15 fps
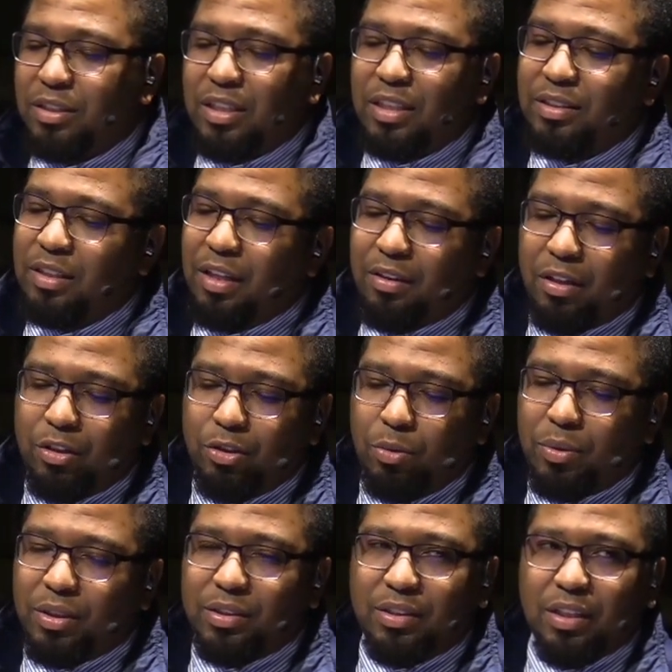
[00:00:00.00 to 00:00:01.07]
it has nothing to do
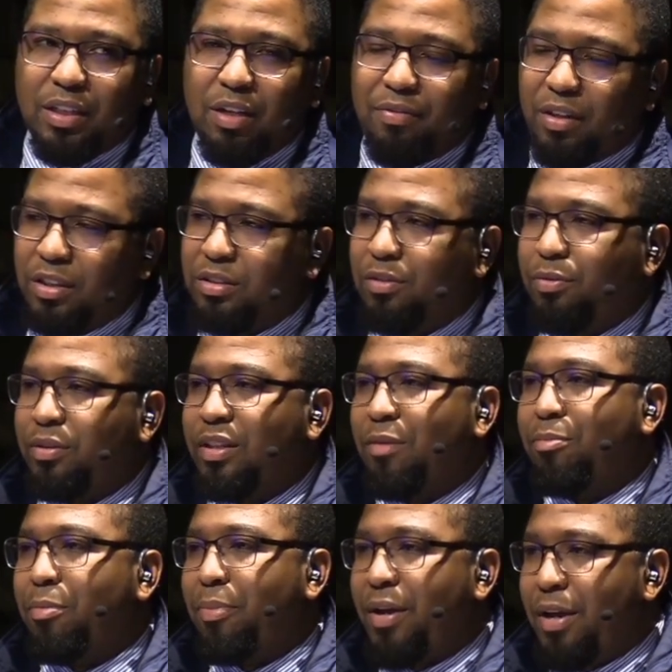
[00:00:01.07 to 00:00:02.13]
with the significance of what they
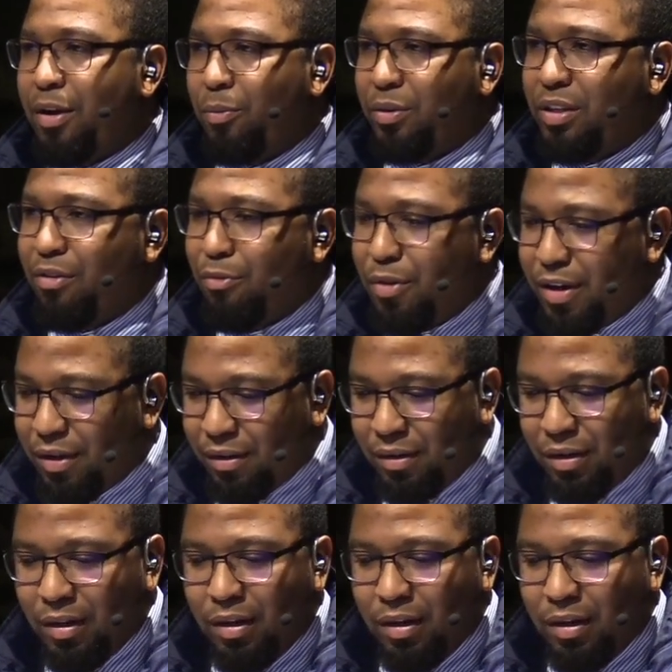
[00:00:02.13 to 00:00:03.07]
prepared, what they've written